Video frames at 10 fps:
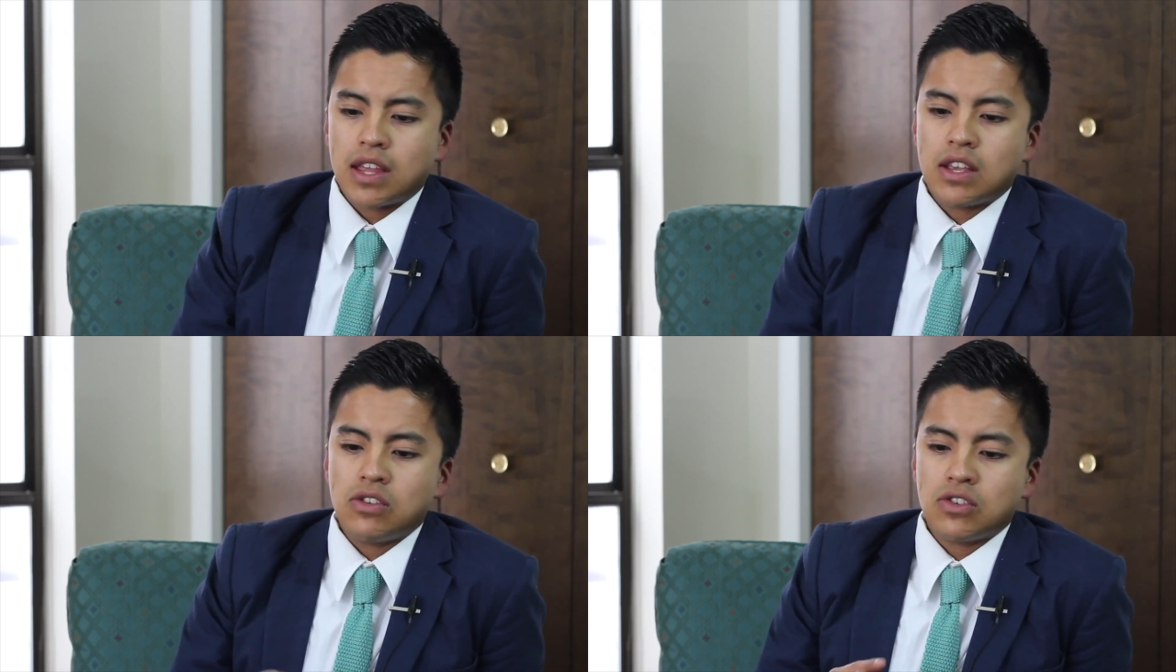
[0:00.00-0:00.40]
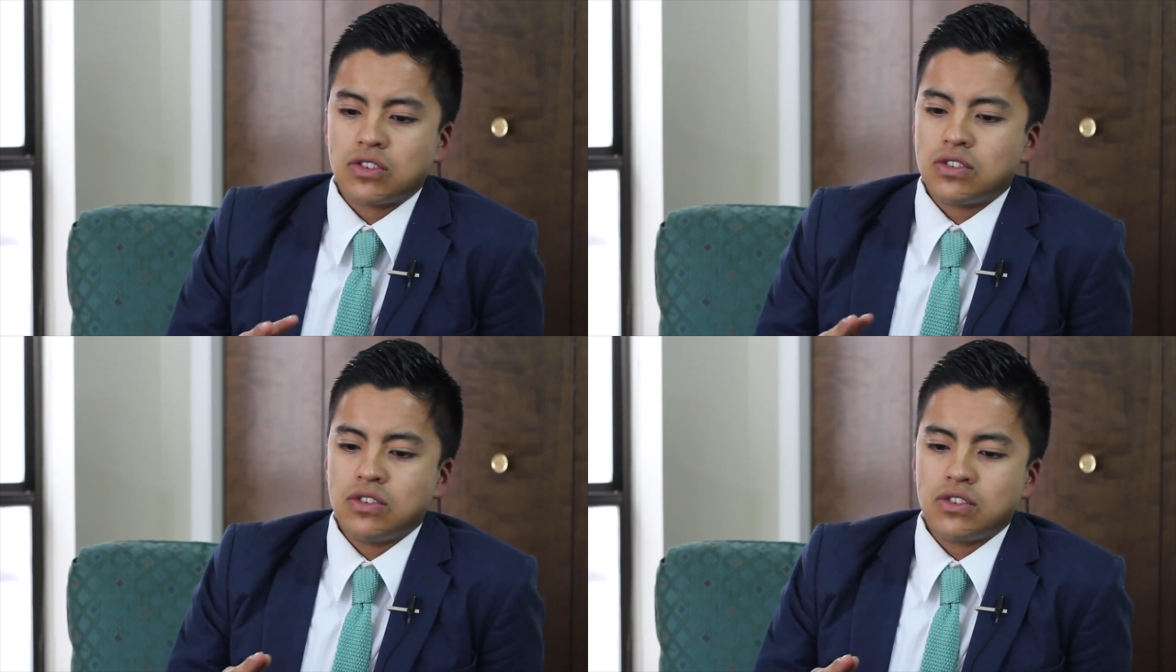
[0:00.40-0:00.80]
and then you
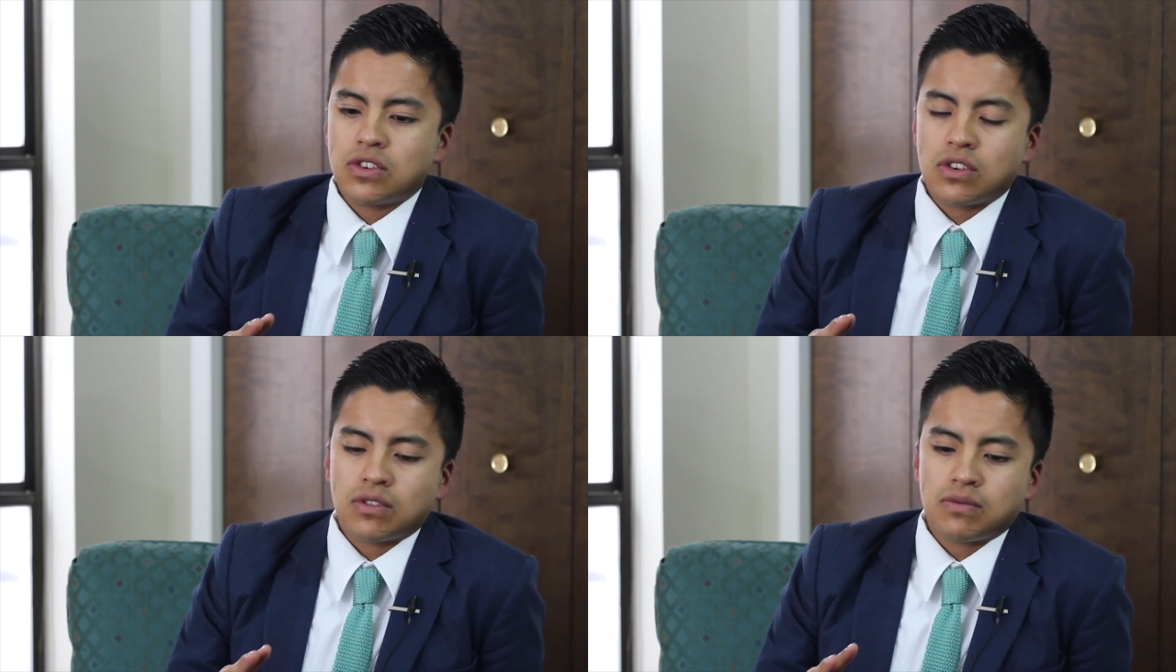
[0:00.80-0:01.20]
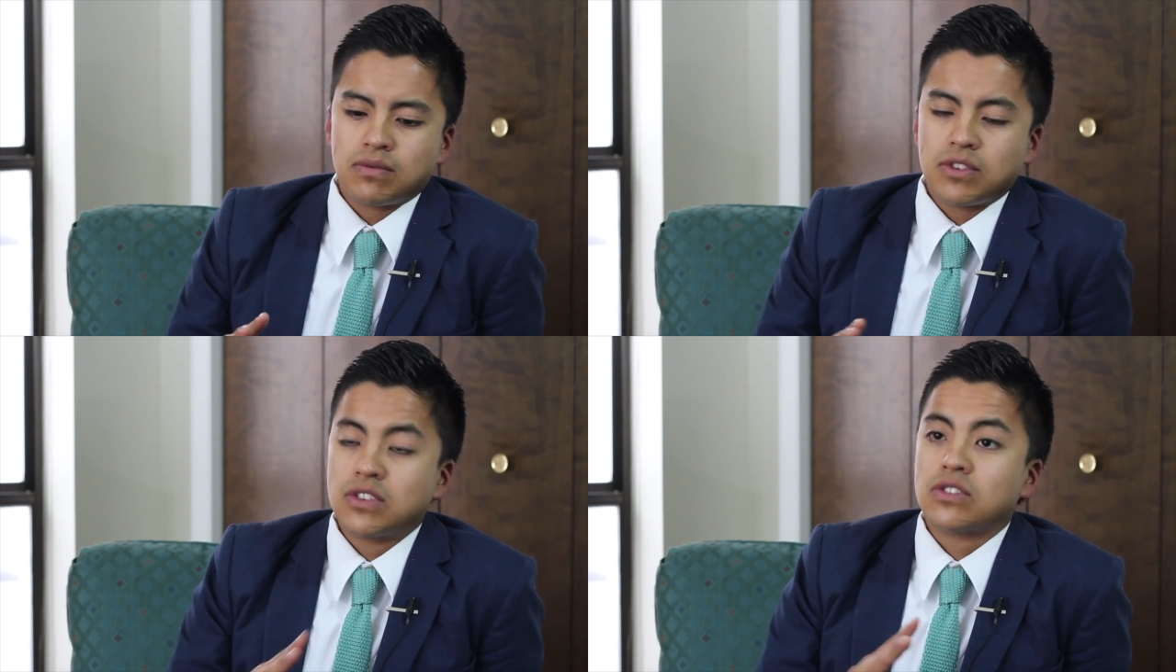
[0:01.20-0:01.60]
just use your
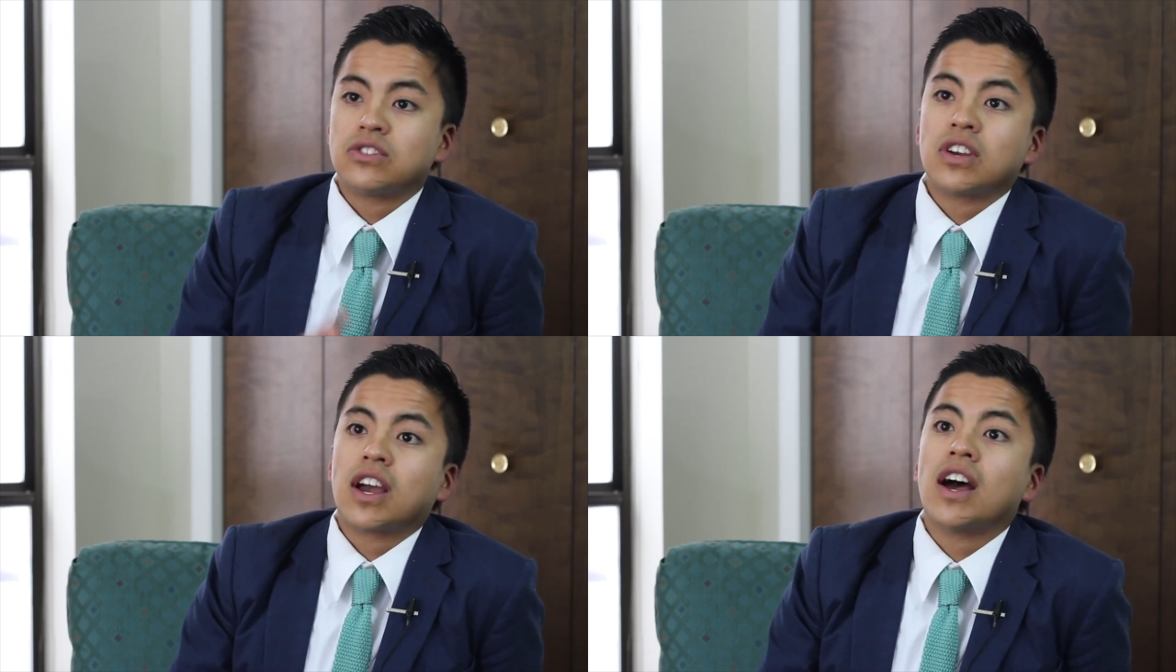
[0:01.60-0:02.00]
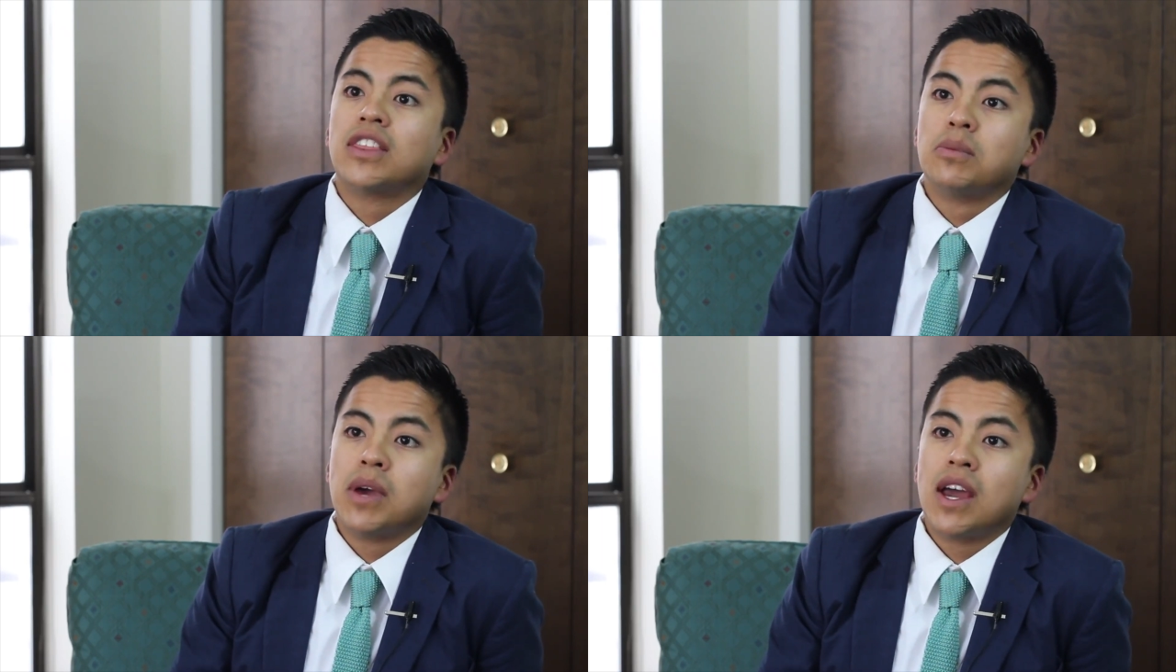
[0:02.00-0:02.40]
scissors to cut
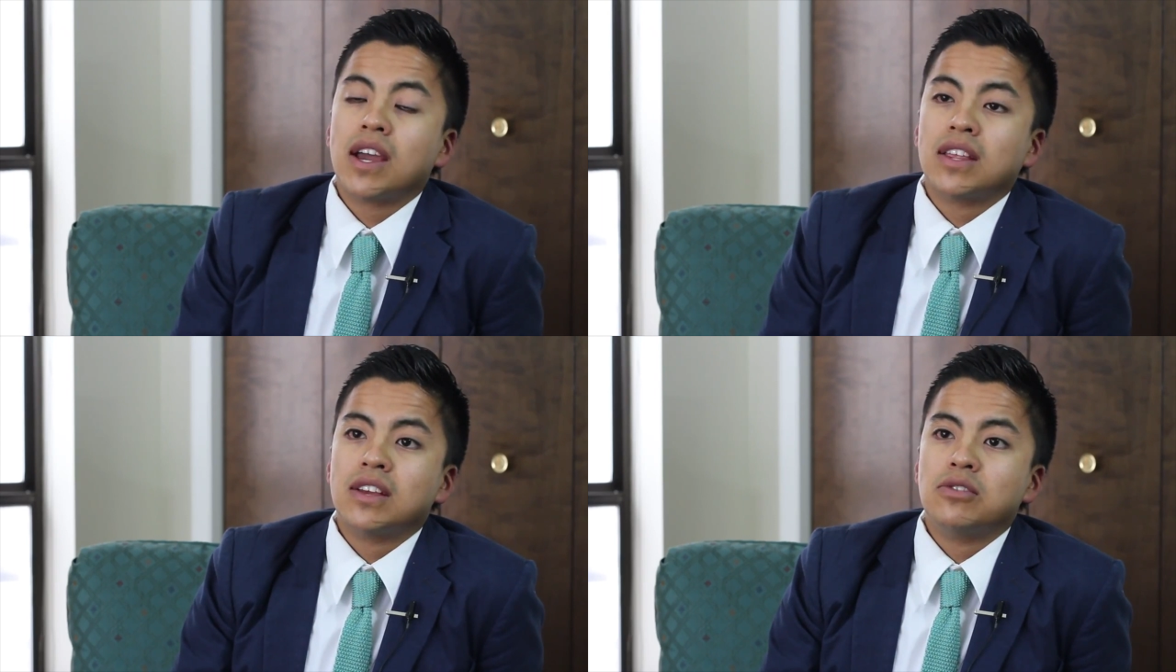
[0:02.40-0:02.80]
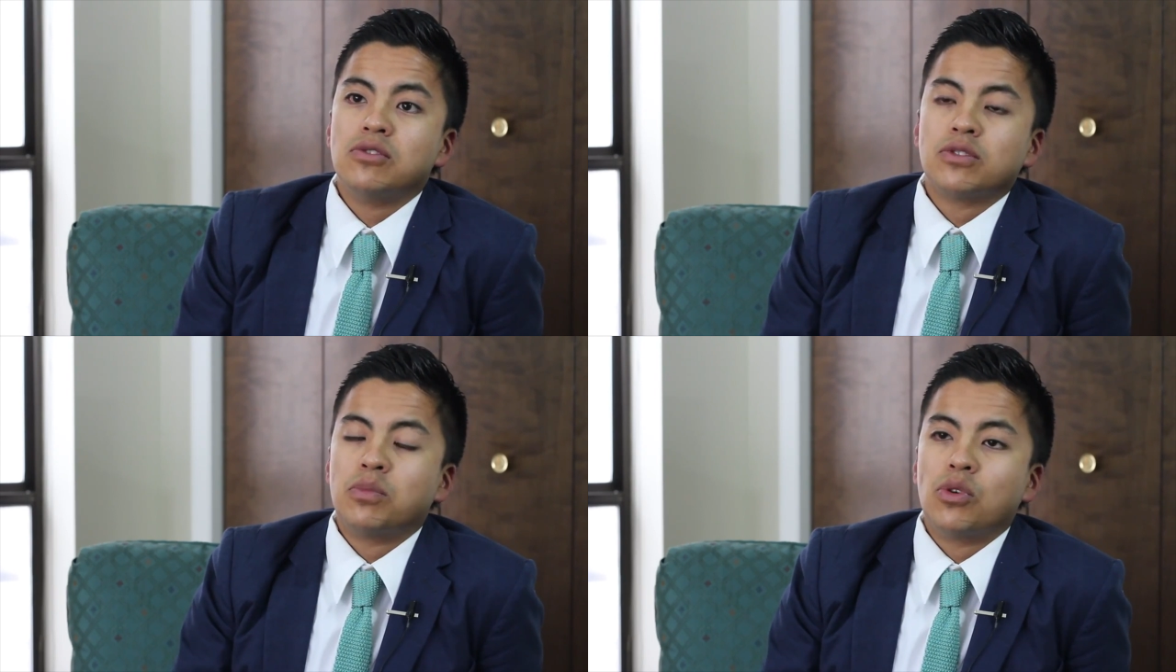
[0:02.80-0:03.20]
the bag, and then you
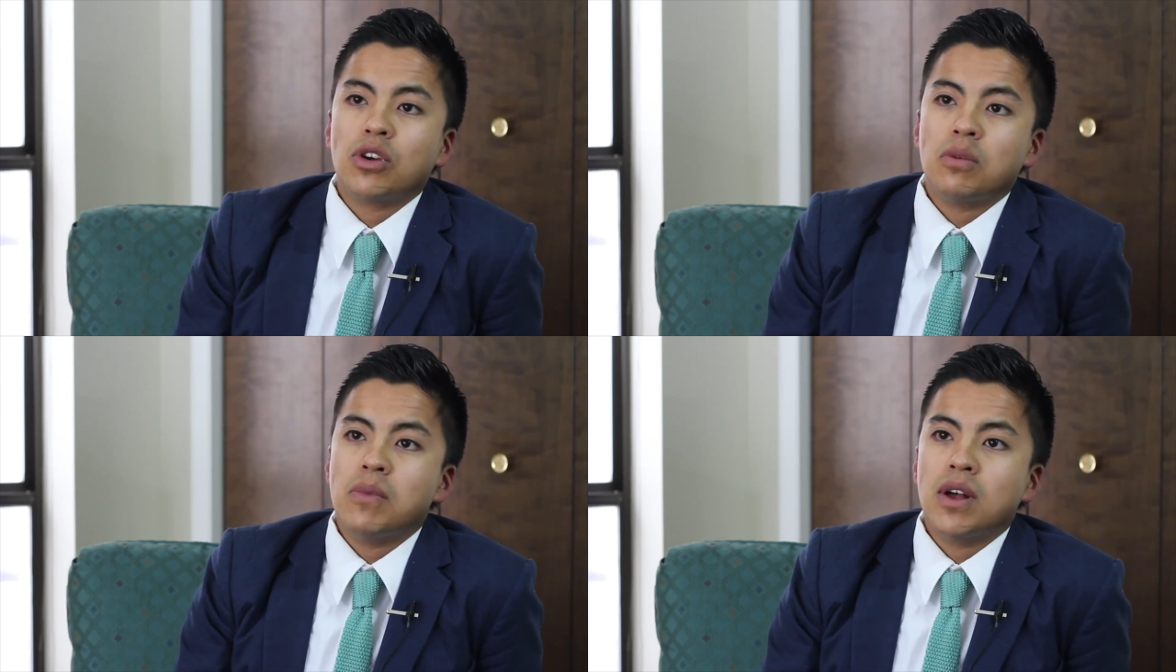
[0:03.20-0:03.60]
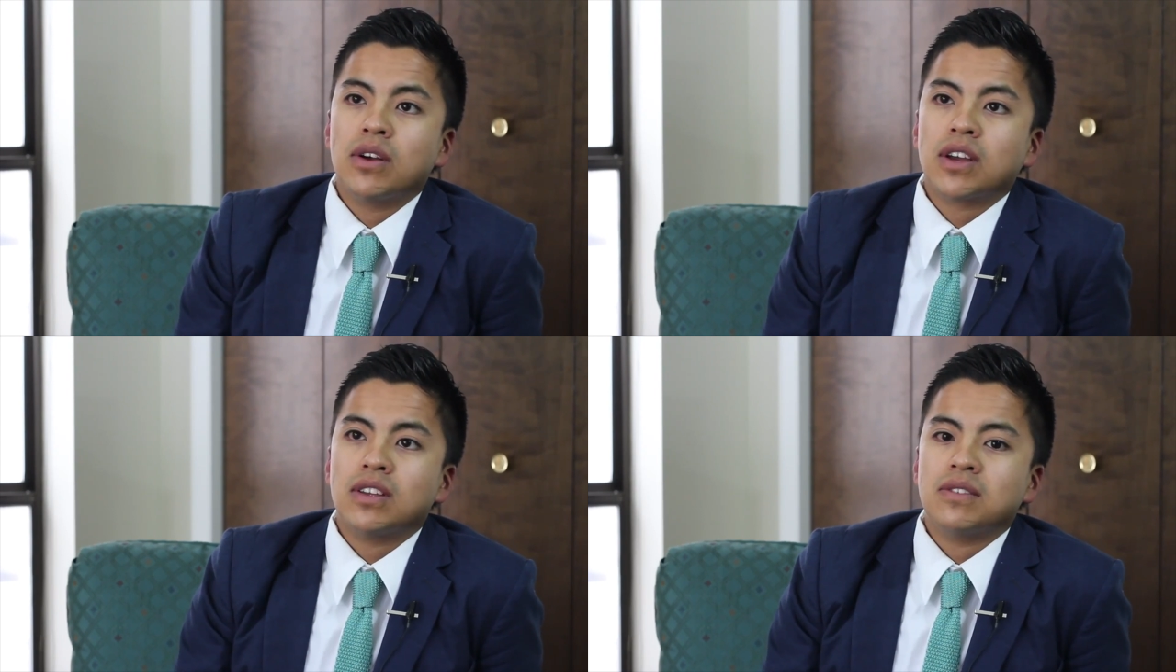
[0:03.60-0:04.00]
just pour your
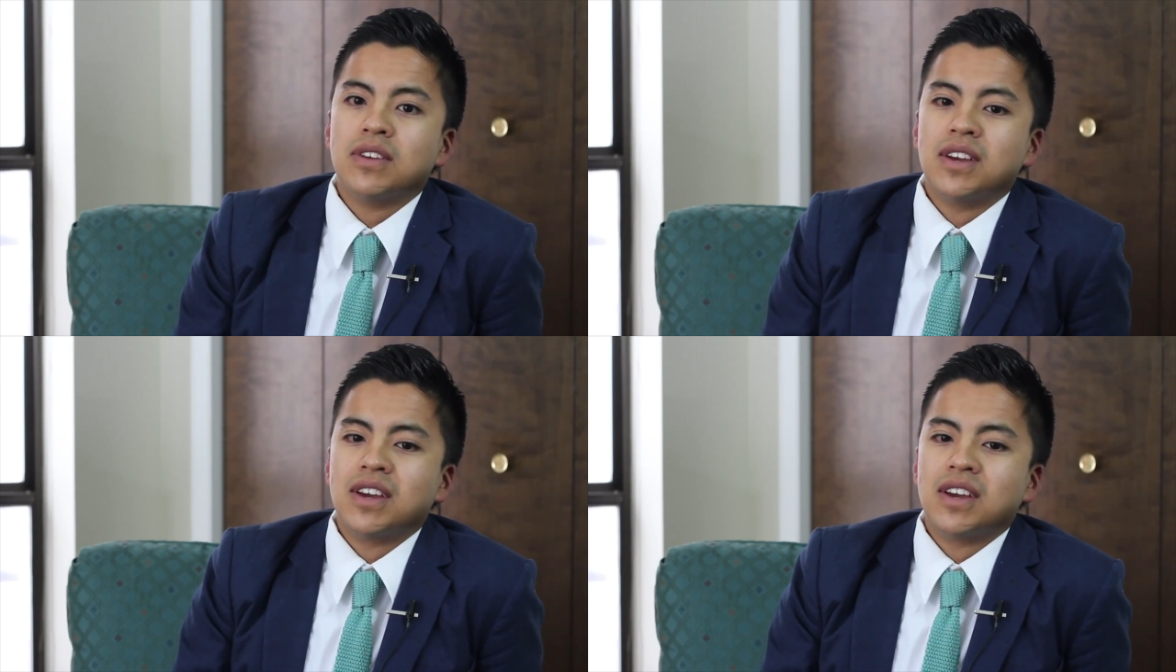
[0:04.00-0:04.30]
milk and